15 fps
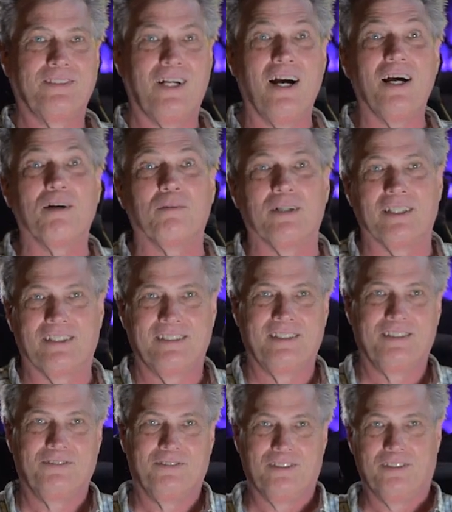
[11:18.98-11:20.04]
Ottawa
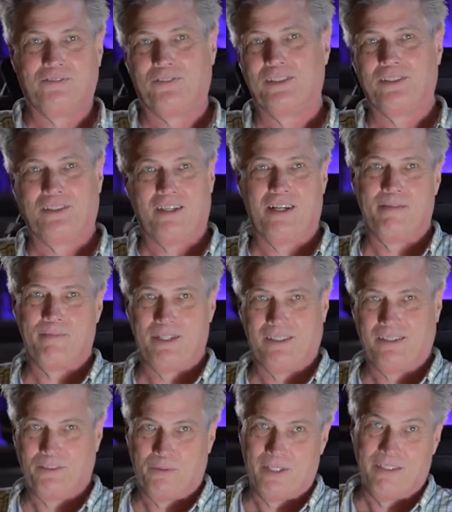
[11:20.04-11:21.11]
for the first time in
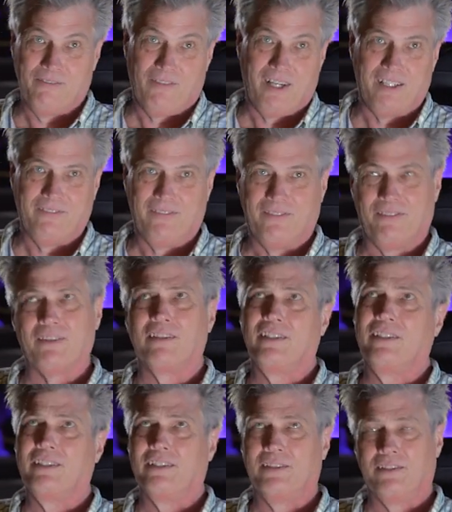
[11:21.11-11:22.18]
25, 30
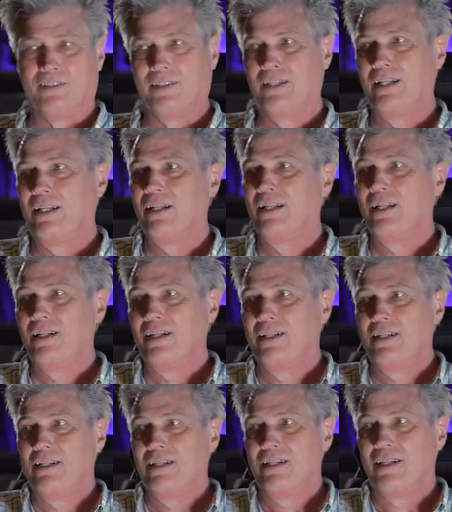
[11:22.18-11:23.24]
years.
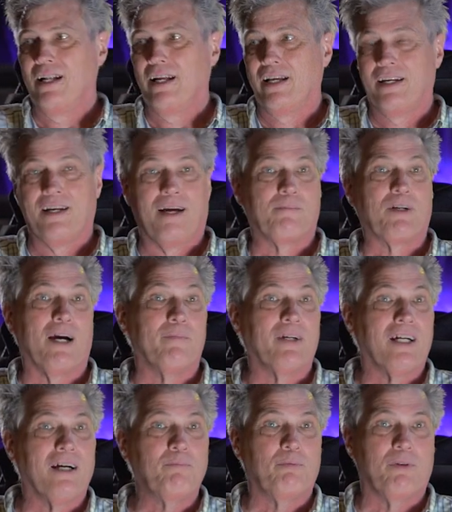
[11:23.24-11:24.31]
And I'm
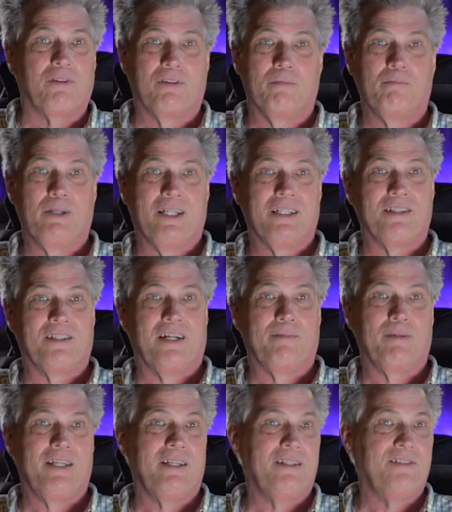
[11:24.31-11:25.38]
coming up with them because
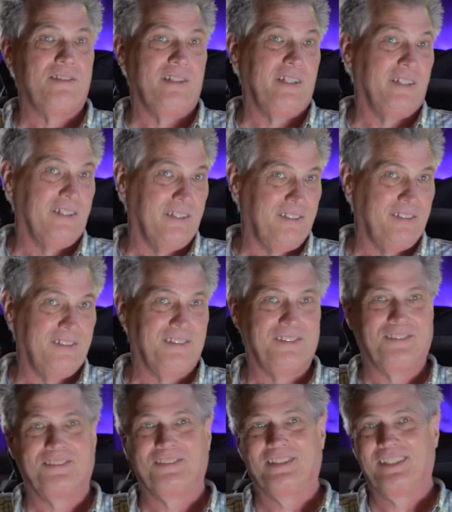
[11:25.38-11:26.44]
I'm Keith's ears,
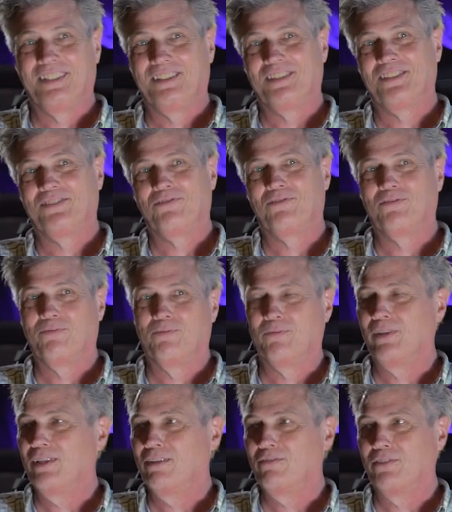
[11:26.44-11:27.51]
right?
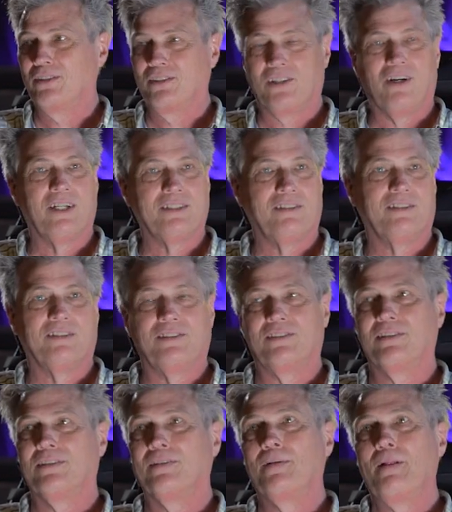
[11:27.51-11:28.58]
One of the first
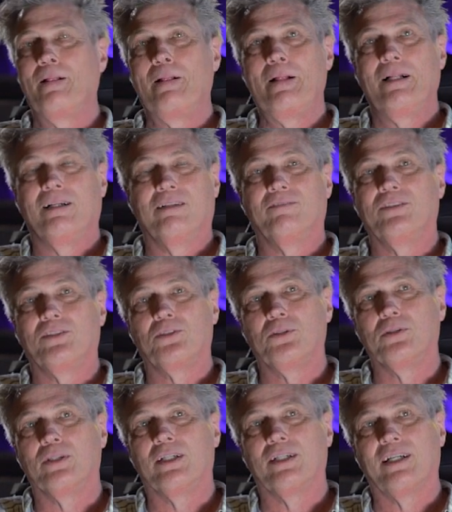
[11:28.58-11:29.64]
concerts of the
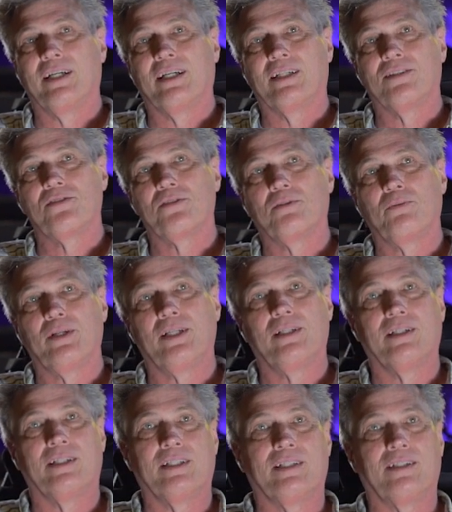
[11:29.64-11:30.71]
tour. And so
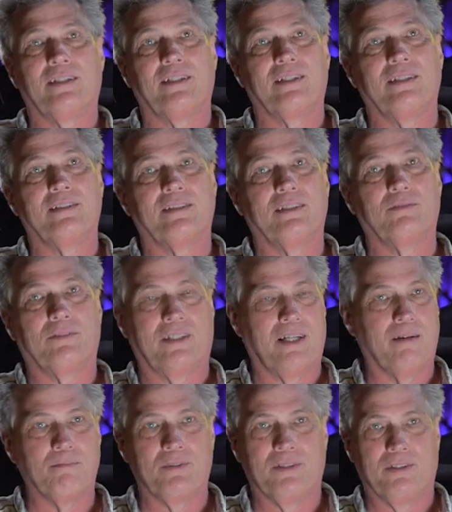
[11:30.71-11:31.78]
he said,
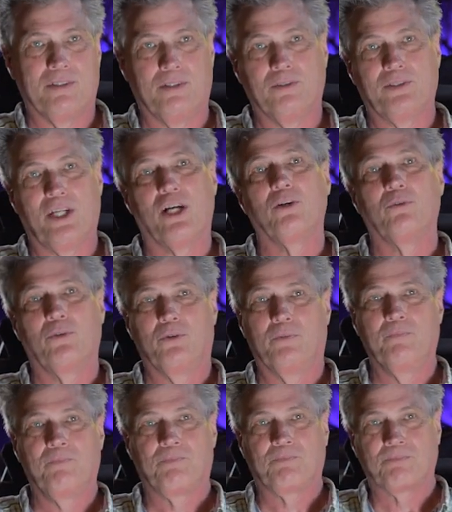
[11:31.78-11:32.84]
come to the hotel
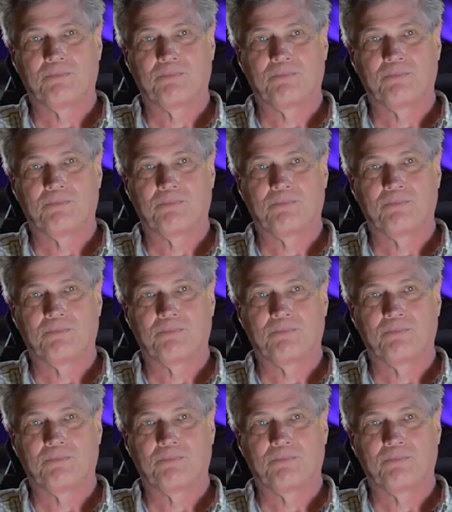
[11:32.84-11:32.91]
room.